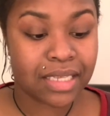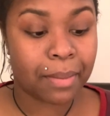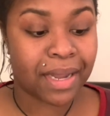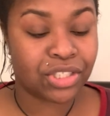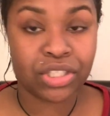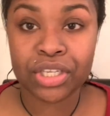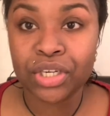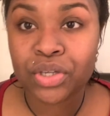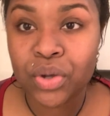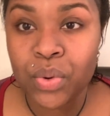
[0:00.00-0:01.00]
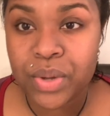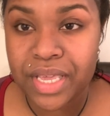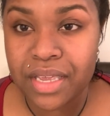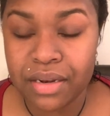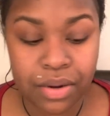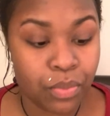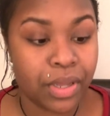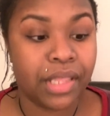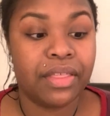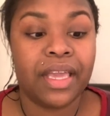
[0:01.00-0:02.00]
I'm actually gonna go in
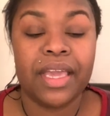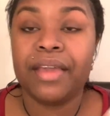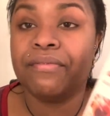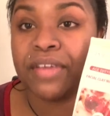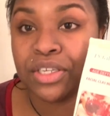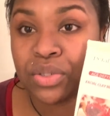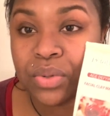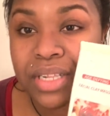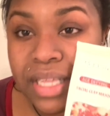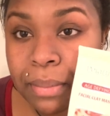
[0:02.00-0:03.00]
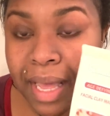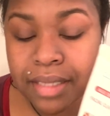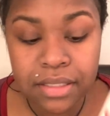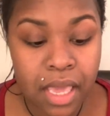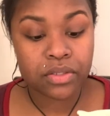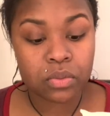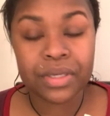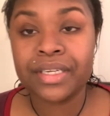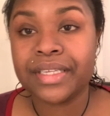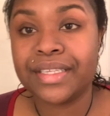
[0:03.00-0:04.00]
with a facial clay mask. This
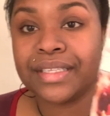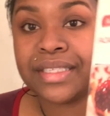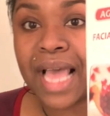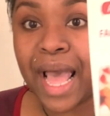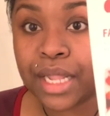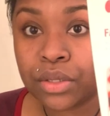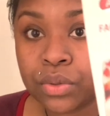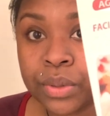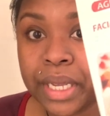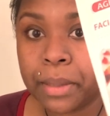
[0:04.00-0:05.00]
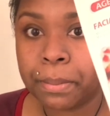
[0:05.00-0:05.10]
one is aloe and